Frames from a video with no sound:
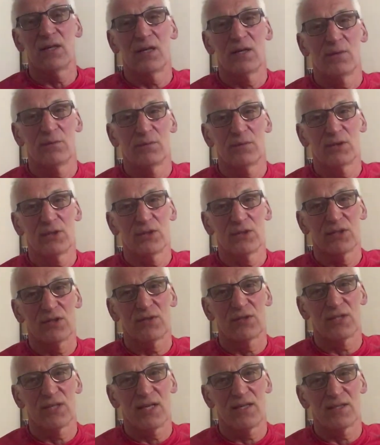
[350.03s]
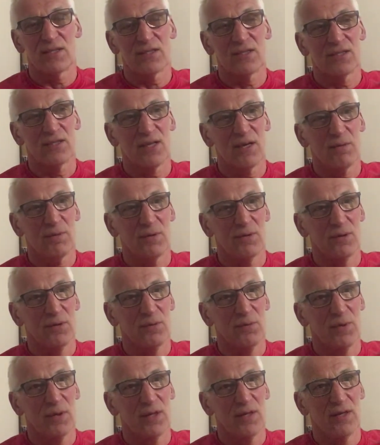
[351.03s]
um, just tensed us up a little
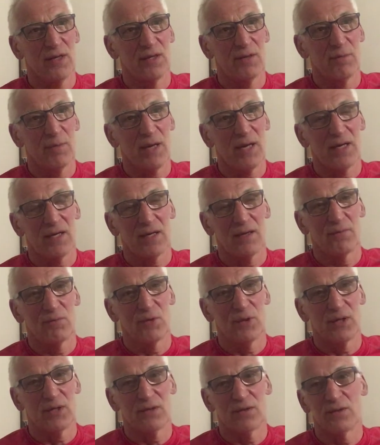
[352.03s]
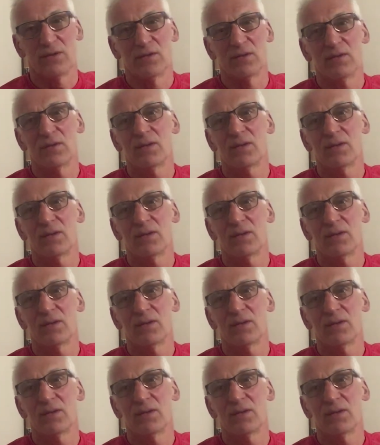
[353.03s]
bit in the paddling. We couldn't